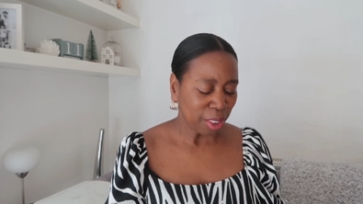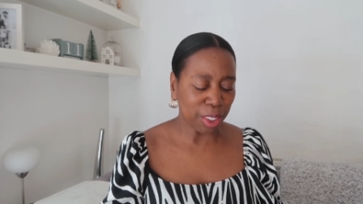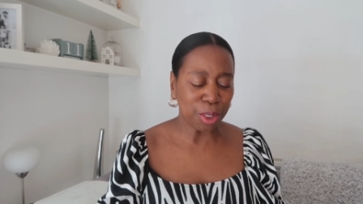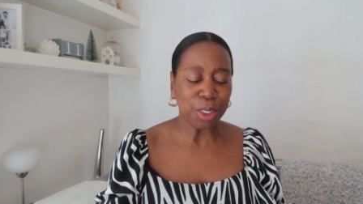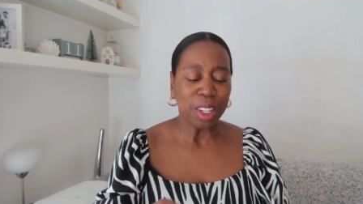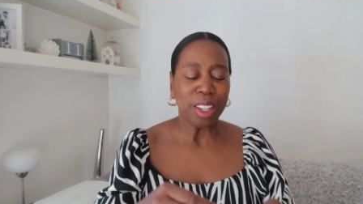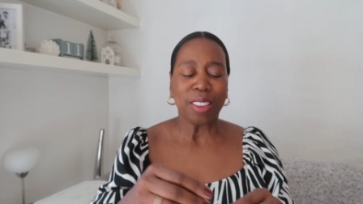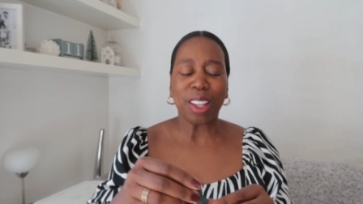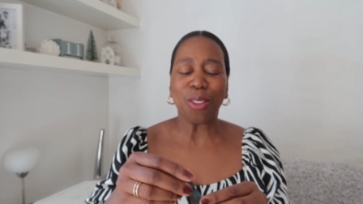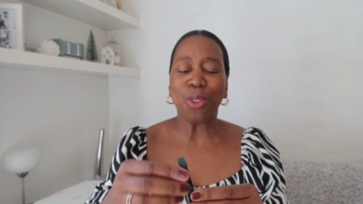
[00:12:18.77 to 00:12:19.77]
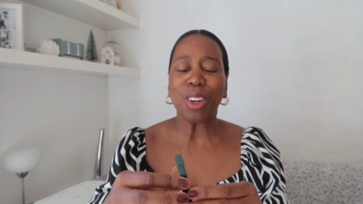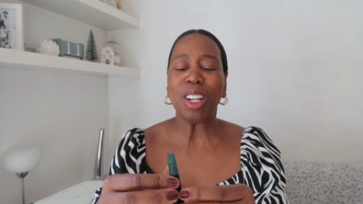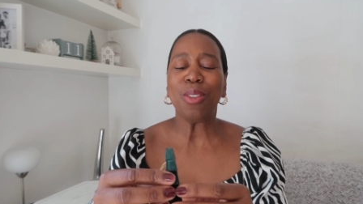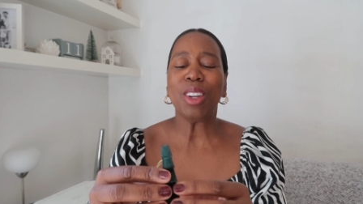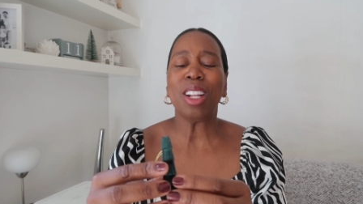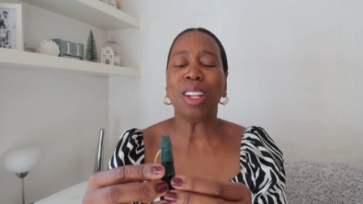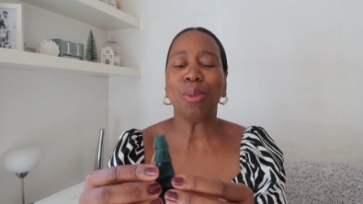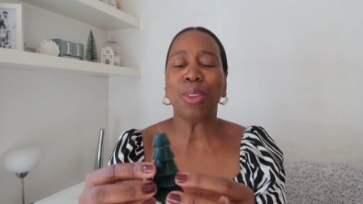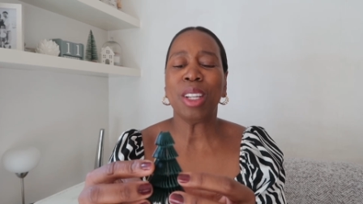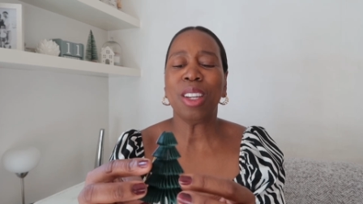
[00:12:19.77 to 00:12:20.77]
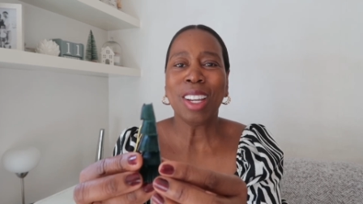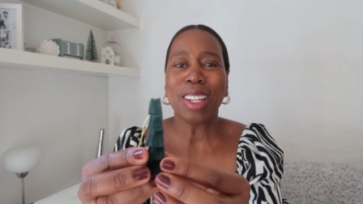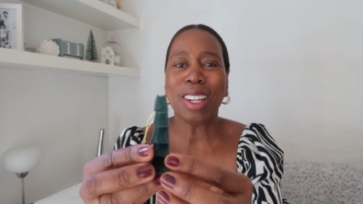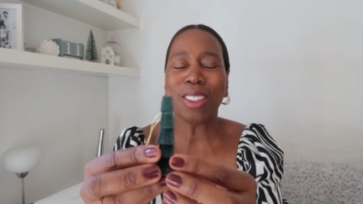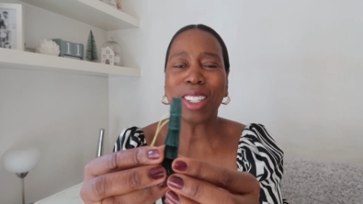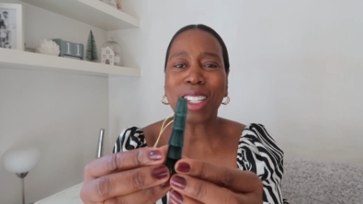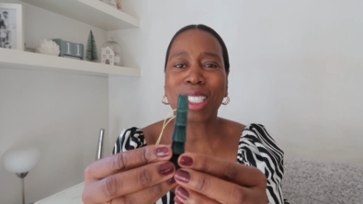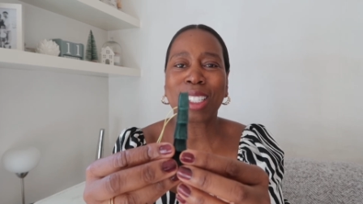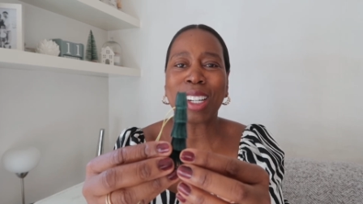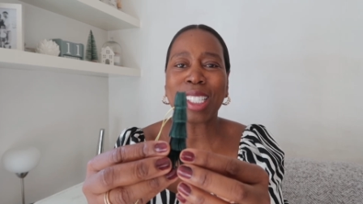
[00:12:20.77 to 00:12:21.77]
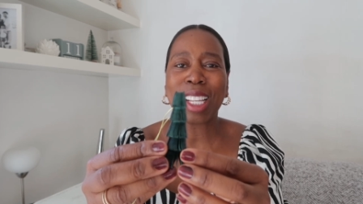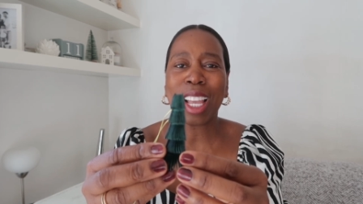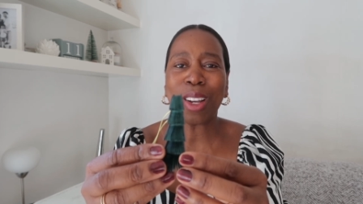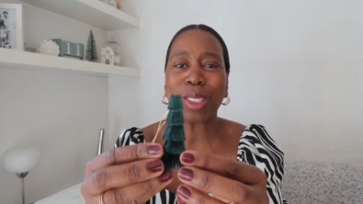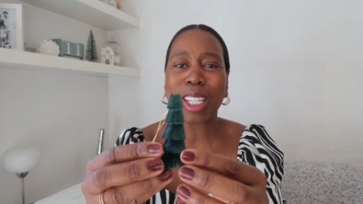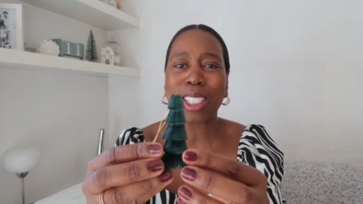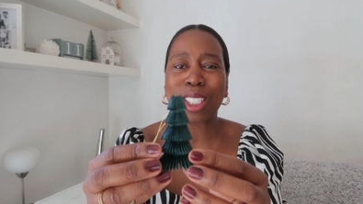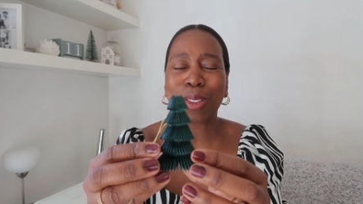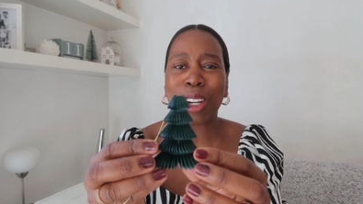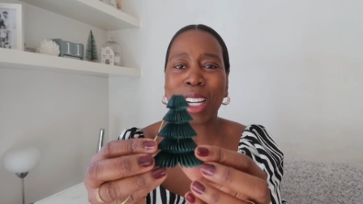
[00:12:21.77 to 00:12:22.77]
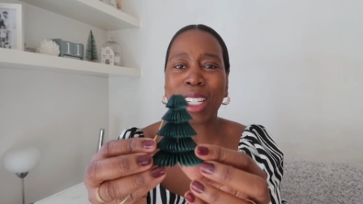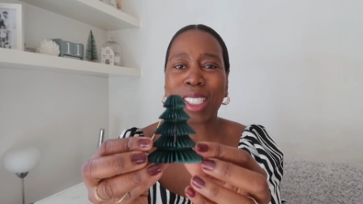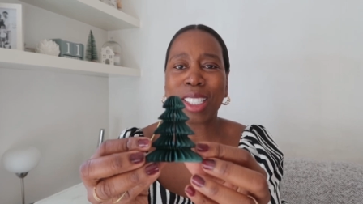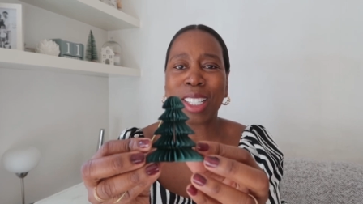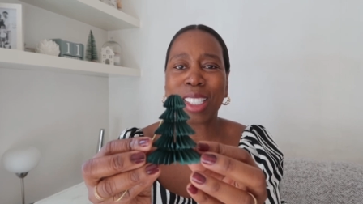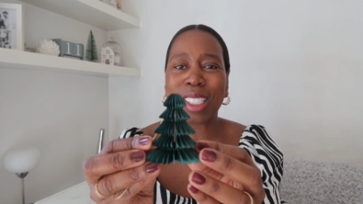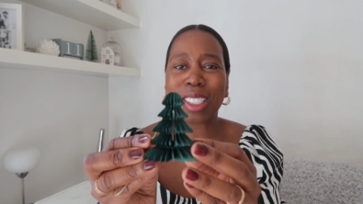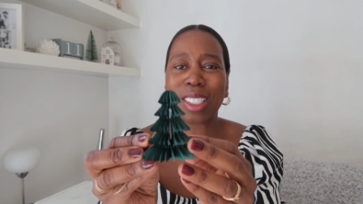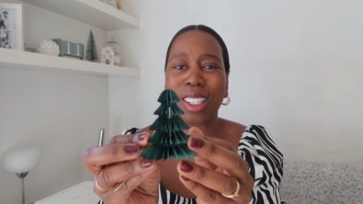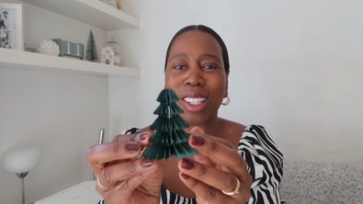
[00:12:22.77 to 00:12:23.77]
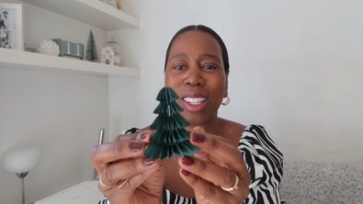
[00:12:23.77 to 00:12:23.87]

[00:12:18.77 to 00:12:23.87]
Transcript: So they're really, really lovely. Now look at this, guys. How satisfying is this?